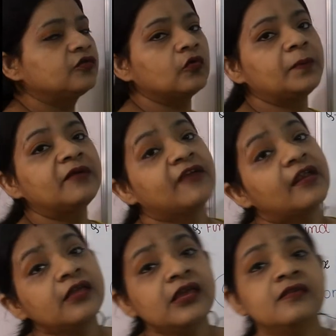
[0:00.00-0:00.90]
it will be
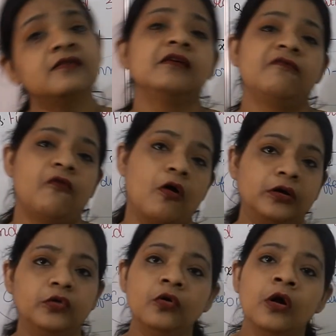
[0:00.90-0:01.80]
very easy
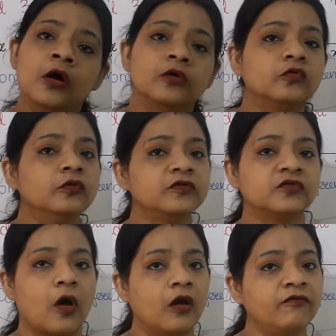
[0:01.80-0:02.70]
for you to
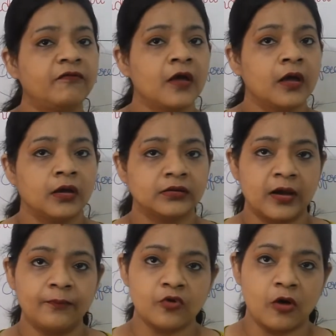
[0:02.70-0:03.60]
solve
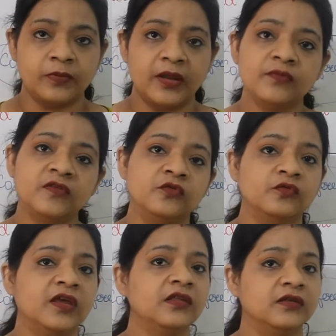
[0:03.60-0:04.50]
the problems
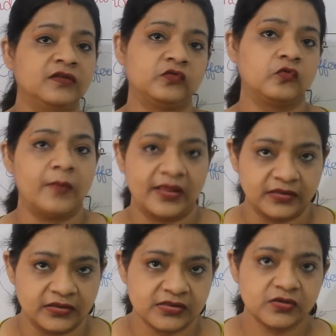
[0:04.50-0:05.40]
using these two
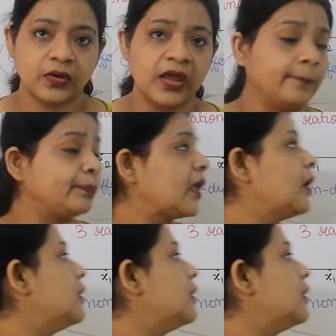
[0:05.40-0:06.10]
methods. Okay,